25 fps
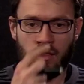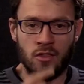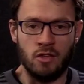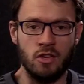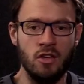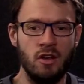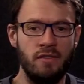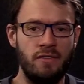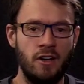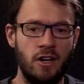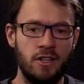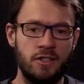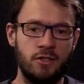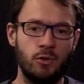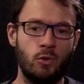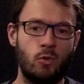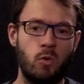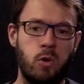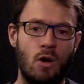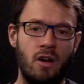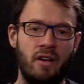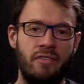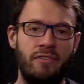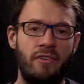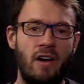The universal
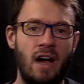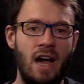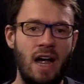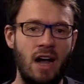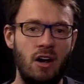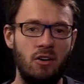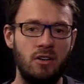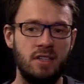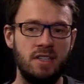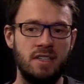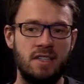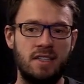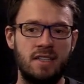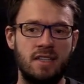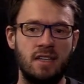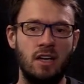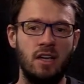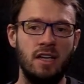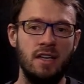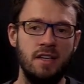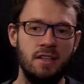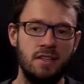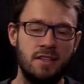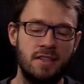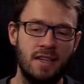quantifier
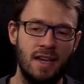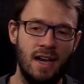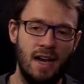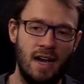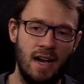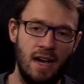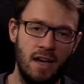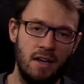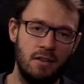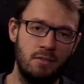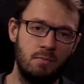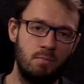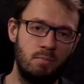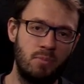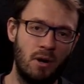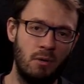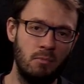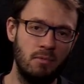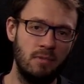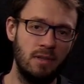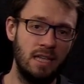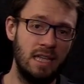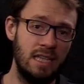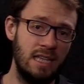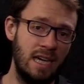is
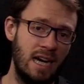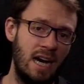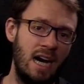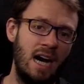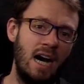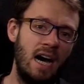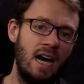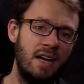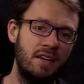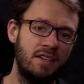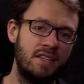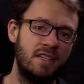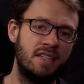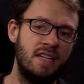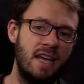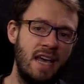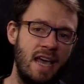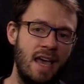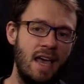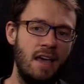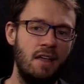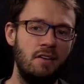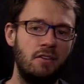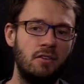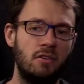probably the hardest to
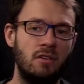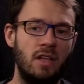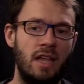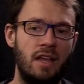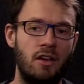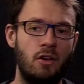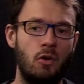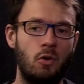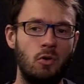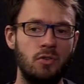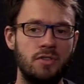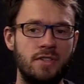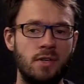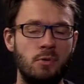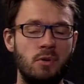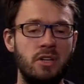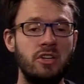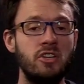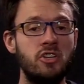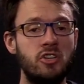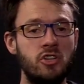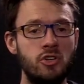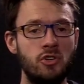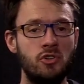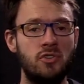handle and also
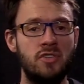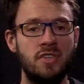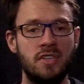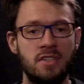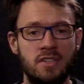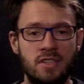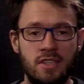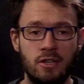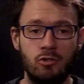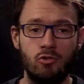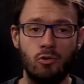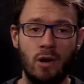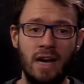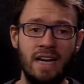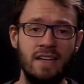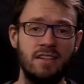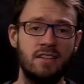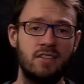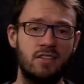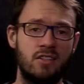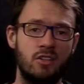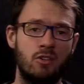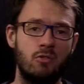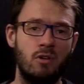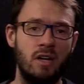induces the
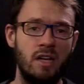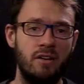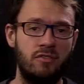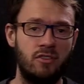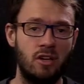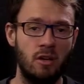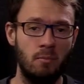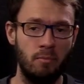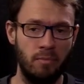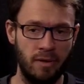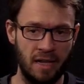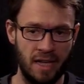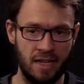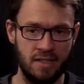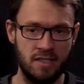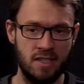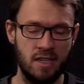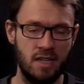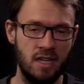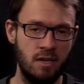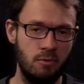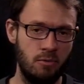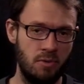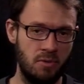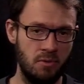greatest degree of
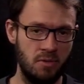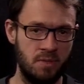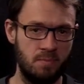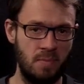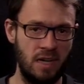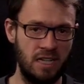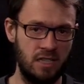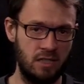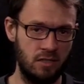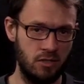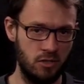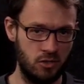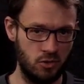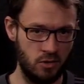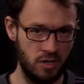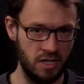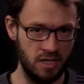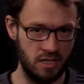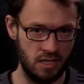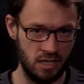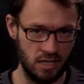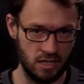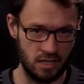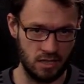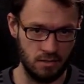complexity with respect to the tree
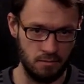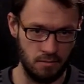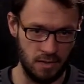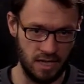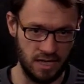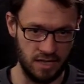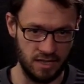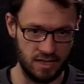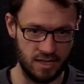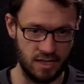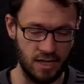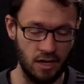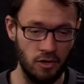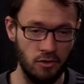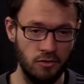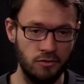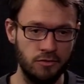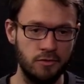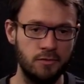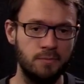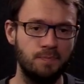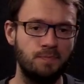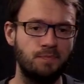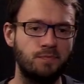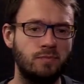system
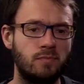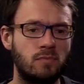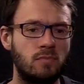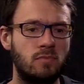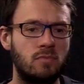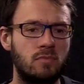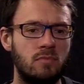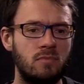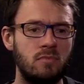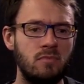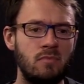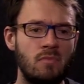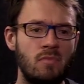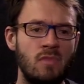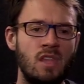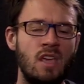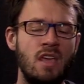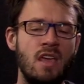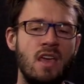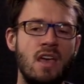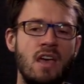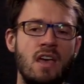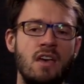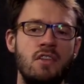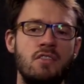itself.
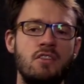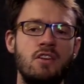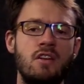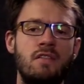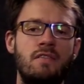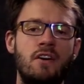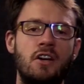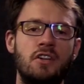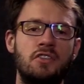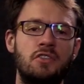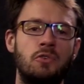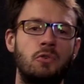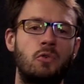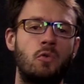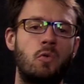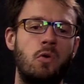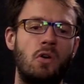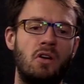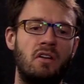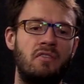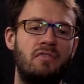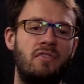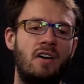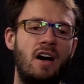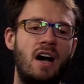The universal
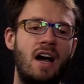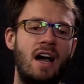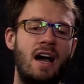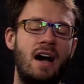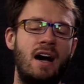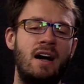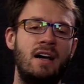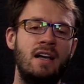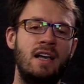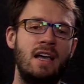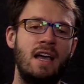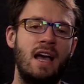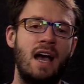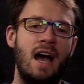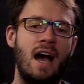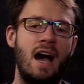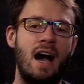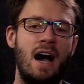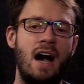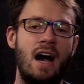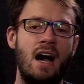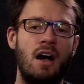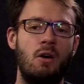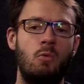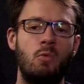quantifier,
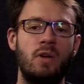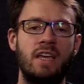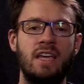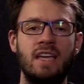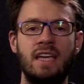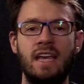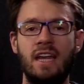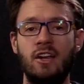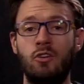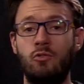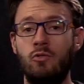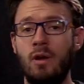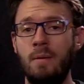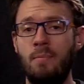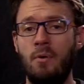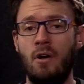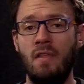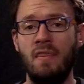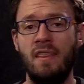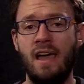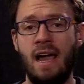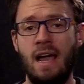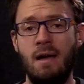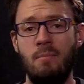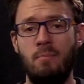we can get a grip
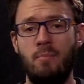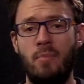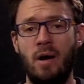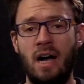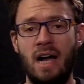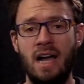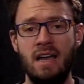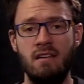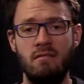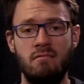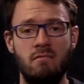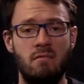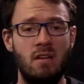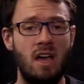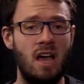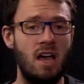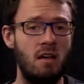on that by